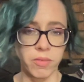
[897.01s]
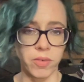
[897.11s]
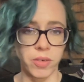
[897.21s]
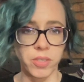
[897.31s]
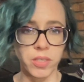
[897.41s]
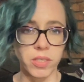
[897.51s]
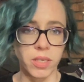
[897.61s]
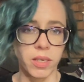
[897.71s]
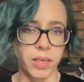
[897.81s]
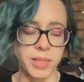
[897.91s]
first
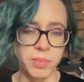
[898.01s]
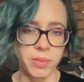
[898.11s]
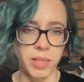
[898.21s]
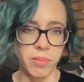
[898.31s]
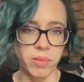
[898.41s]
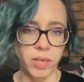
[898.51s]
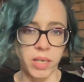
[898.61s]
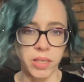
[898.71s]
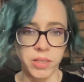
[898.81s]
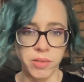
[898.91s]
cosplay
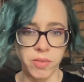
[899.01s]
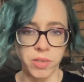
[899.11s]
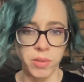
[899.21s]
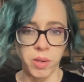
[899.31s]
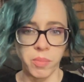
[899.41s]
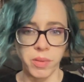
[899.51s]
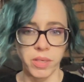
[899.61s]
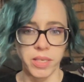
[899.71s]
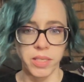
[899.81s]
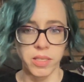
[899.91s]
product review. I hope you
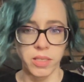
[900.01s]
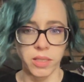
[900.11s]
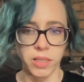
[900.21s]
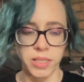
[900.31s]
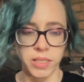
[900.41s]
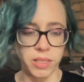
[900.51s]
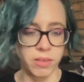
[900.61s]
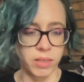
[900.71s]
guys liked it.